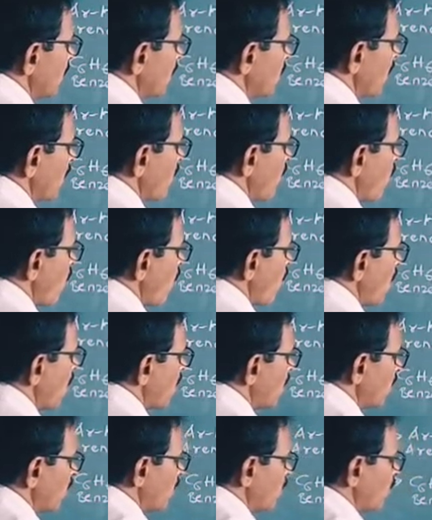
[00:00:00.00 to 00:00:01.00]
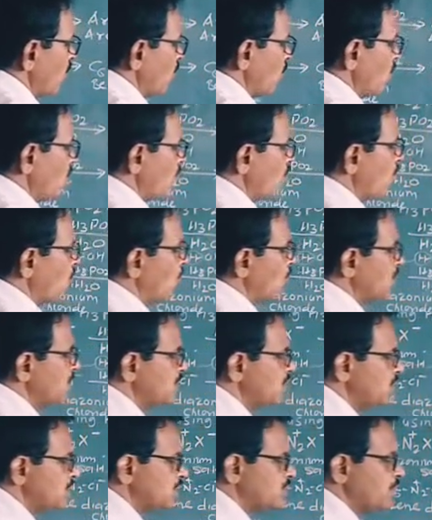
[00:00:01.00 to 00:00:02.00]
double bond O.
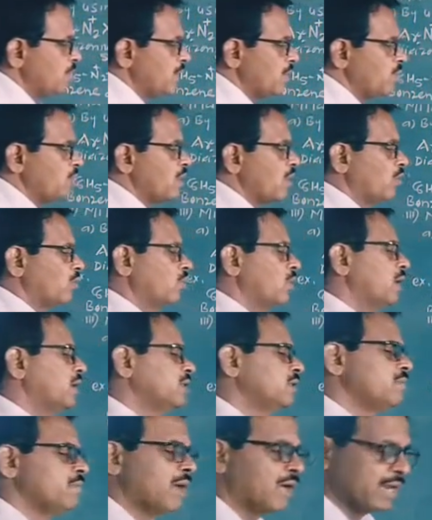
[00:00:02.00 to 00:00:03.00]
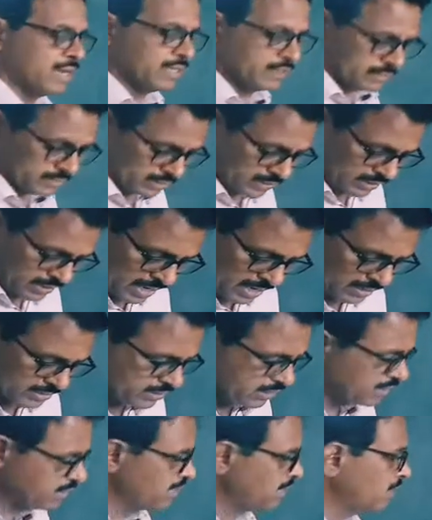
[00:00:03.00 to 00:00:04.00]
In this way we have to write the balanced
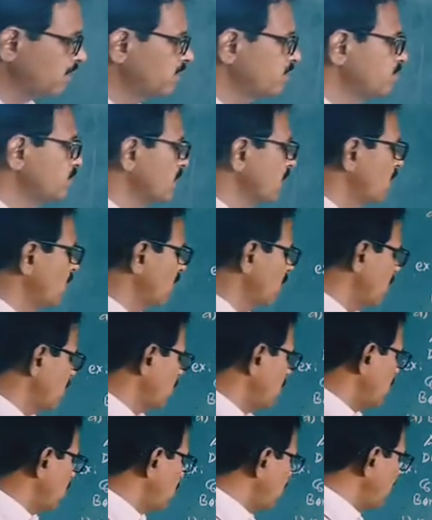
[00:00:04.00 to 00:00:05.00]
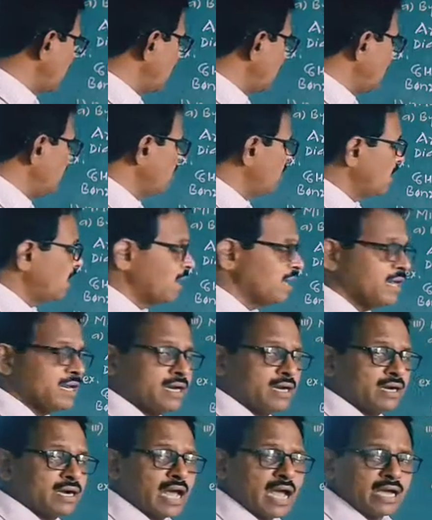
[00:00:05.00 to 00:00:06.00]
reaction here. When
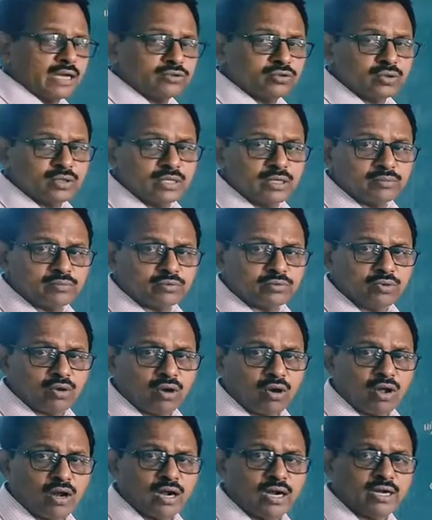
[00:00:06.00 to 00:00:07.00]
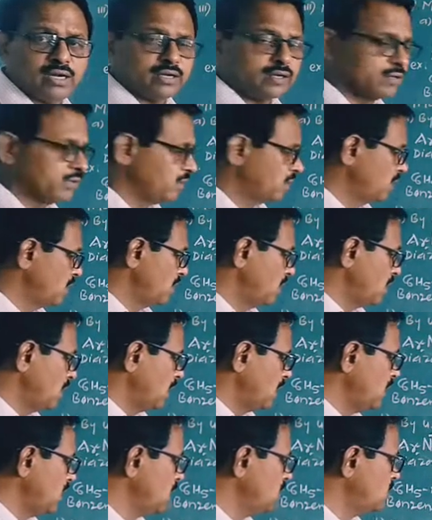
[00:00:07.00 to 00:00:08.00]
arene diazonium salt
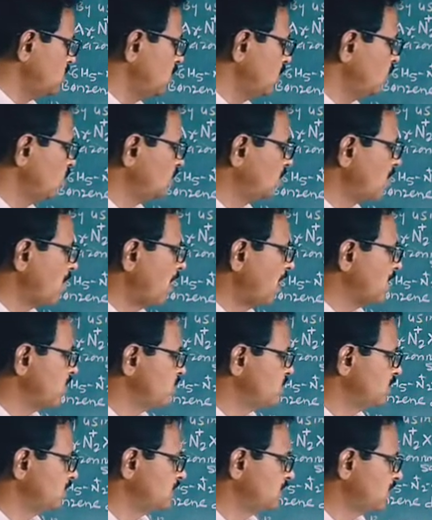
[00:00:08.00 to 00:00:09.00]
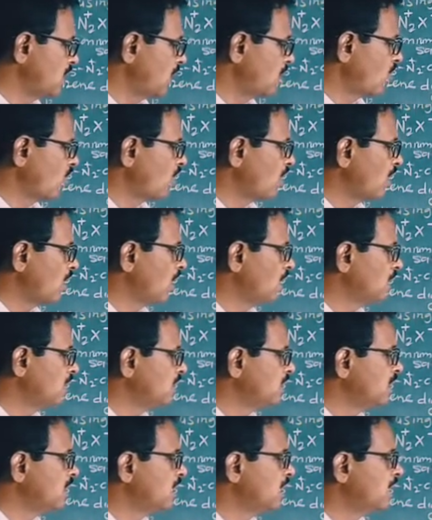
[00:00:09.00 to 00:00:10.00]
is reduced by using
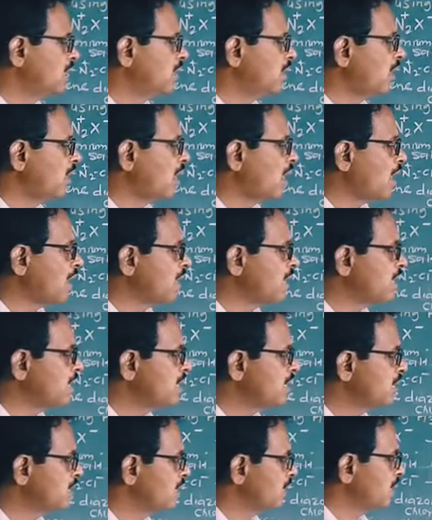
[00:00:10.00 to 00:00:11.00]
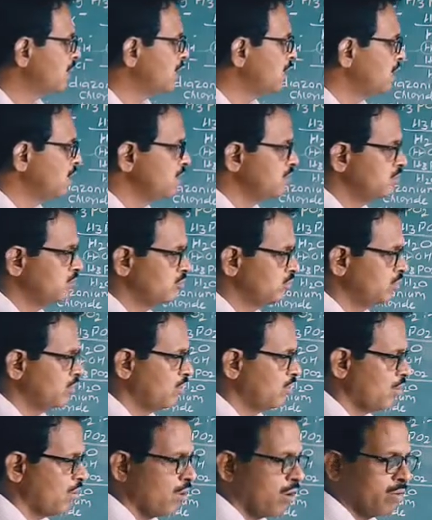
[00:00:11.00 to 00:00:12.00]
ethanol, then arene is
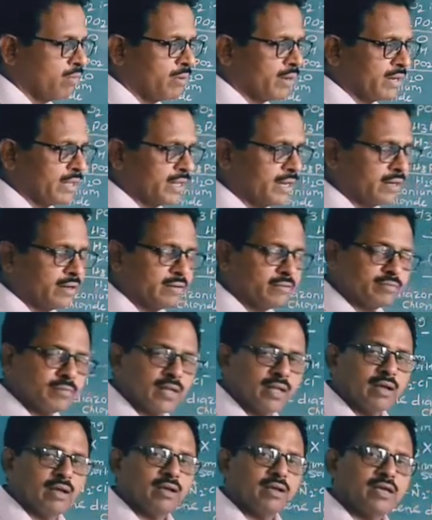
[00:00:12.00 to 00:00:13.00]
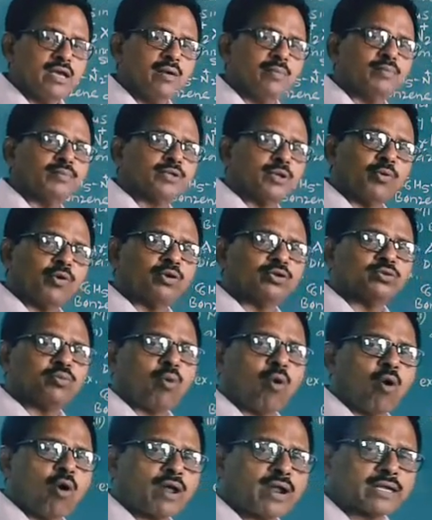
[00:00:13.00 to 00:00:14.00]
obtained. Here,
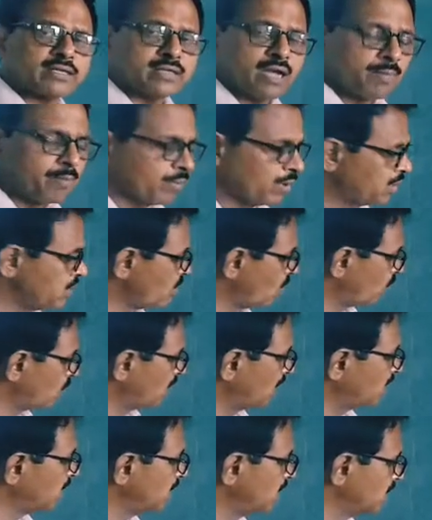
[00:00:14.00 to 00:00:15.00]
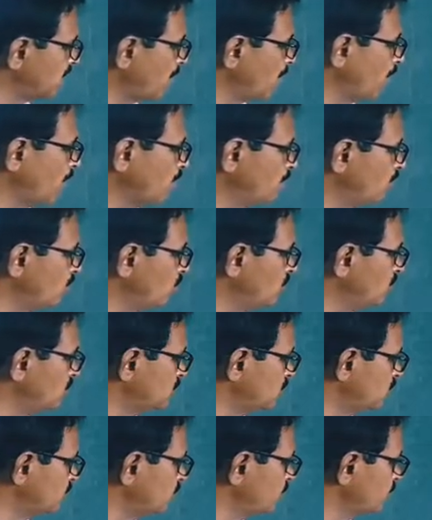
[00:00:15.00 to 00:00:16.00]
suppose for example, you have to write the example below this:
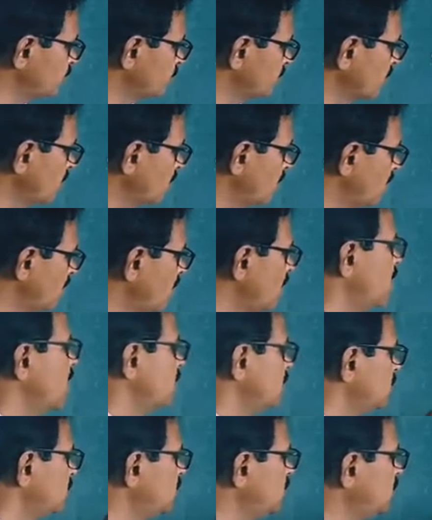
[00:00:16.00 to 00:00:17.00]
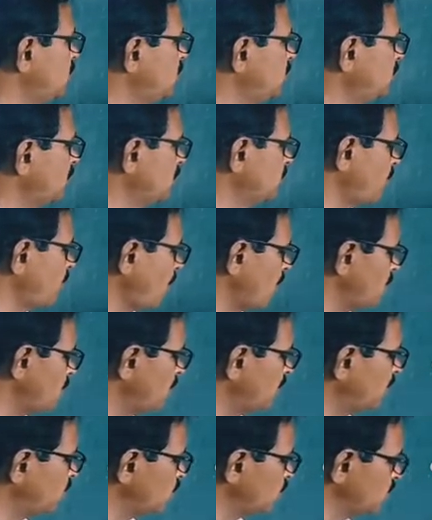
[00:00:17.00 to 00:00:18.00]

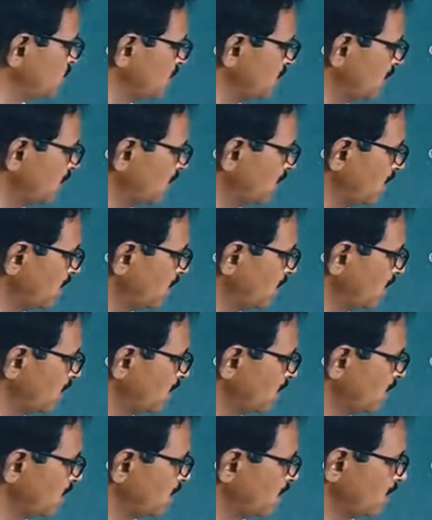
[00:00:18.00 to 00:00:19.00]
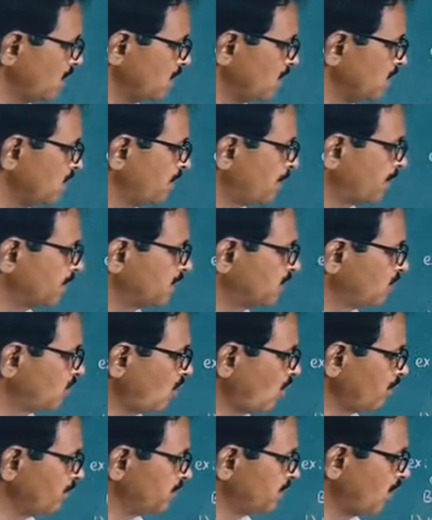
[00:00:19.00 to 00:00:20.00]
C6H5N2Cl in the presence
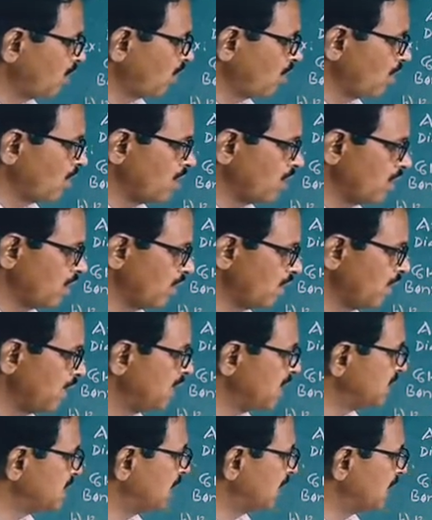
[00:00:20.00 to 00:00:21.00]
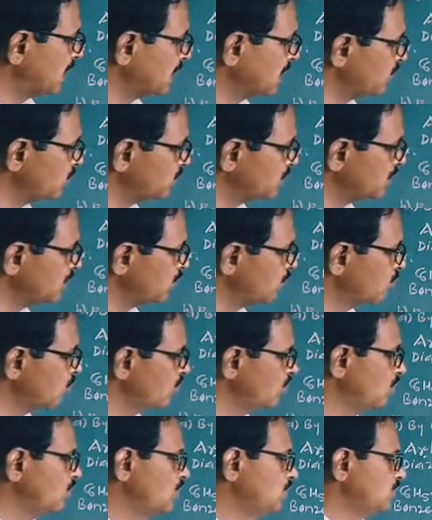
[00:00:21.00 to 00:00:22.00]
of ethanol, it is getting reduced
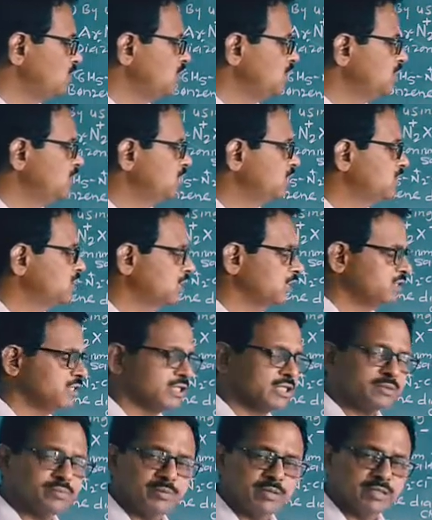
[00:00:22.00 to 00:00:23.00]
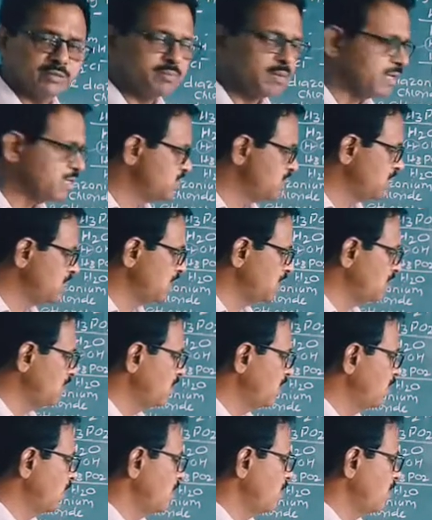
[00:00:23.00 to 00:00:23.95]
into C6H6 means benzene